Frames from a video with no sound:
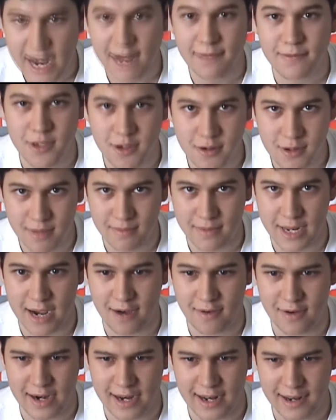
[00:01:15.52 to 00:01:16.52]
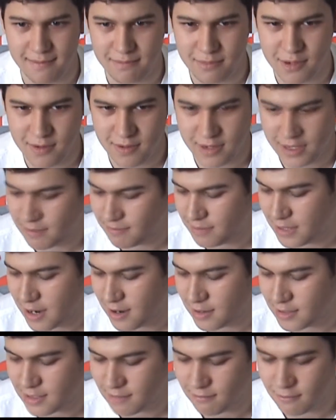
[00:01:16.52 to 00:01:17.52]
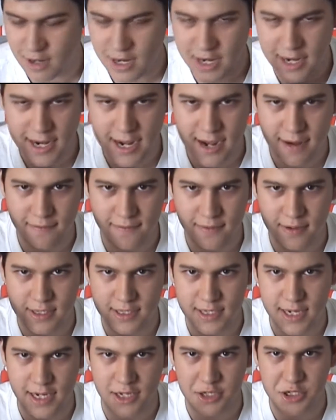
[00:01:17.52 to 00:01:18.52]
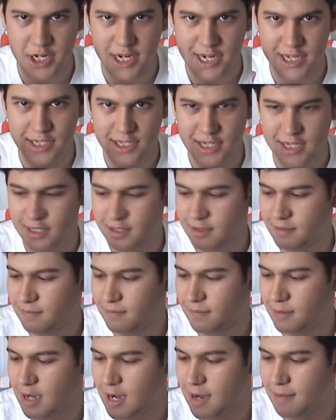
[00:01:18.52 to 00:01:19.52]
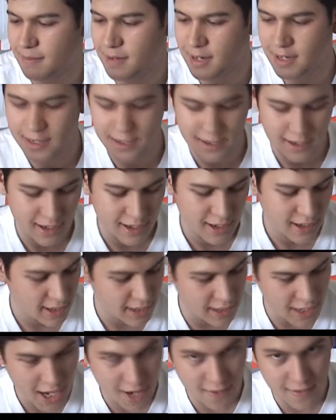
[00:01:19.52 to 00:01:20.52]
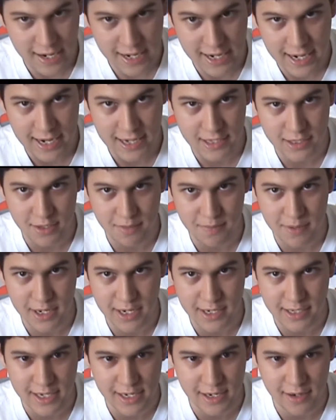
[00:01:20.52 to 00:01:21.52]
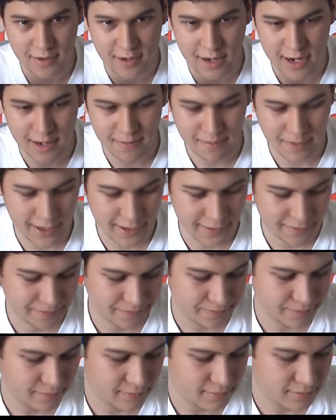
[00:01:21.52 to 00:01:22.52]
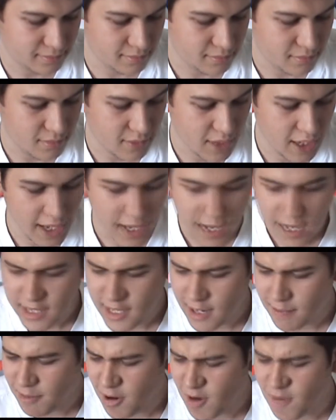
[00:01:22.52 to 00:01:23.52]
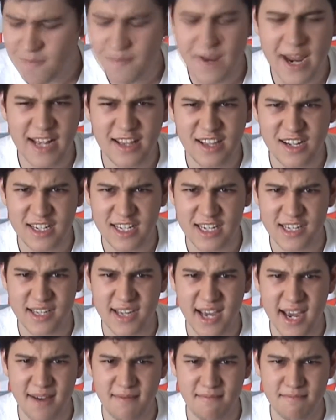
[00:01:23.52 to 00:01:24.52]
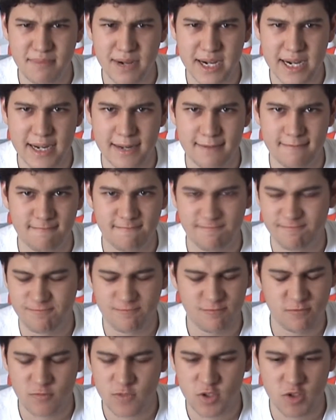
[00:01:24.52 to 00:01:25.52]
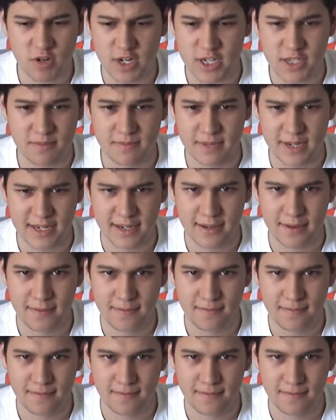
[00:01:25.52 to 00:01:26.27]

have 2 of them now, and I'm doing a comparison. One I got for the Sega Genesis copy, and another one I got a Super Nintendo copy. They both may look the same, but trust me,